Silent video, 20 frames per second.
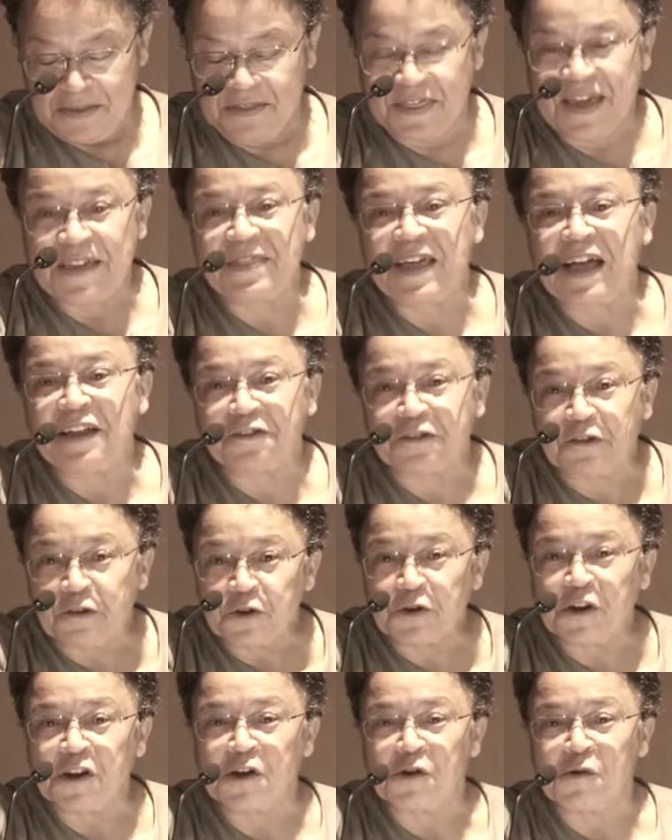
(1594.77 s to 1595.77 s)
then that's
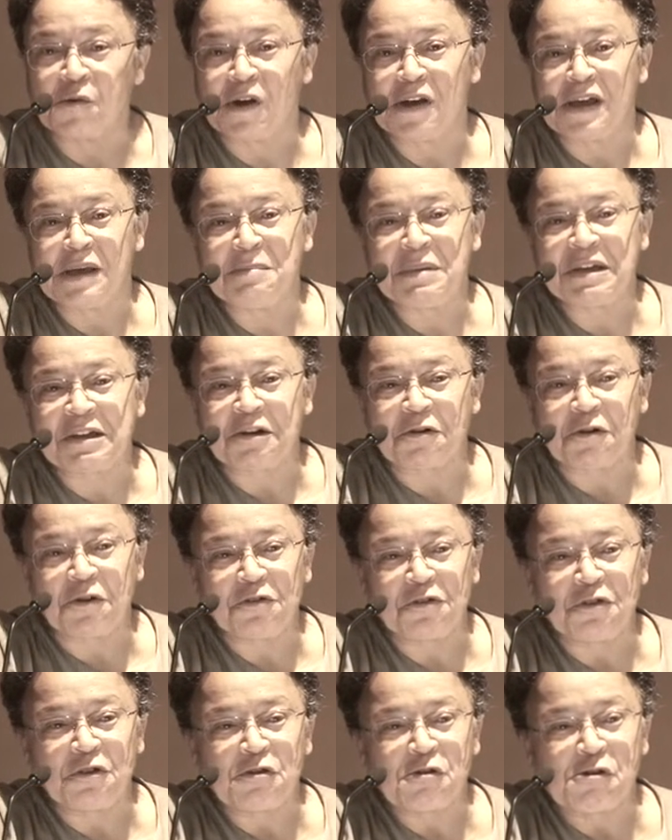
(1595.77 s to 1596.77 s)
good in a way
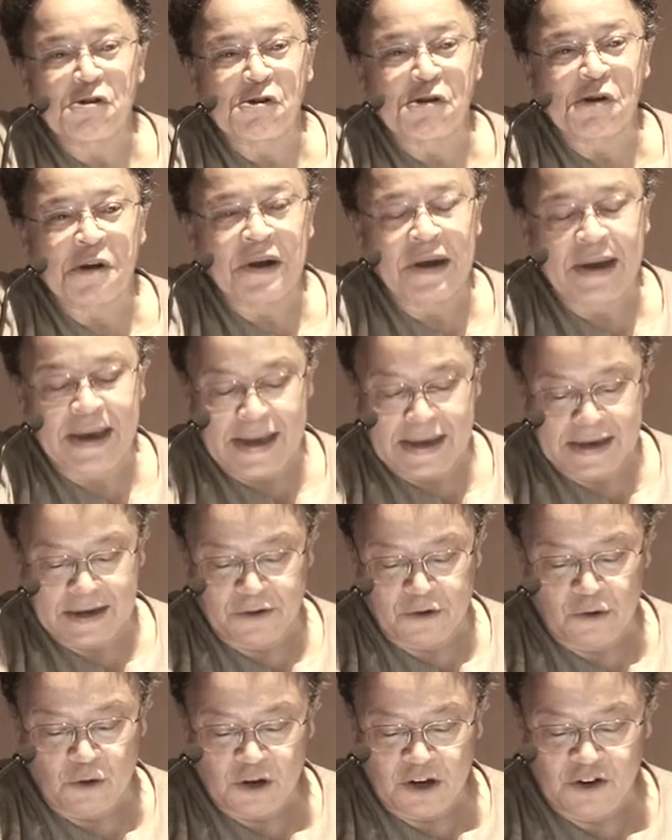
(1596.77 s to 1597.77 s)
because you're
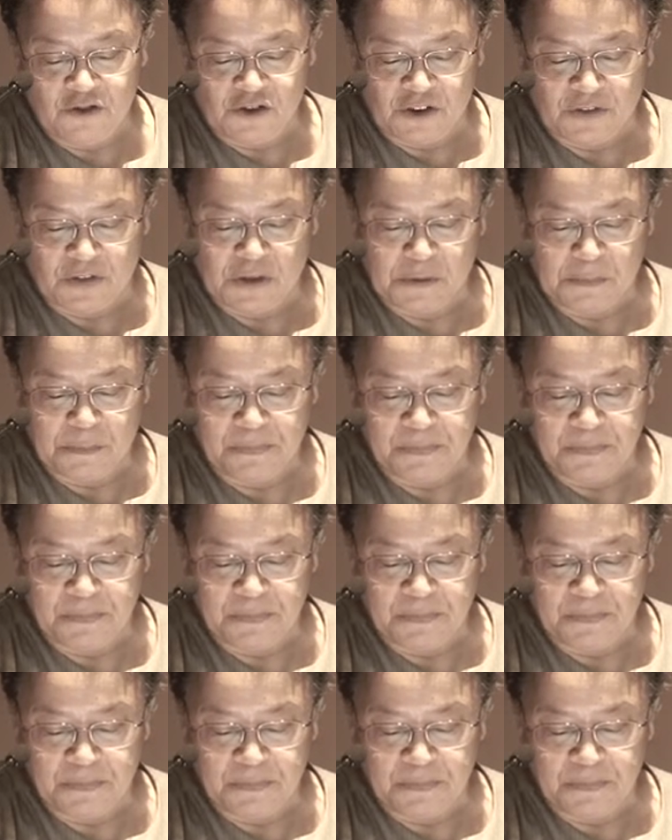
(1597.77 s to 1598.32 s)
acknowledging them.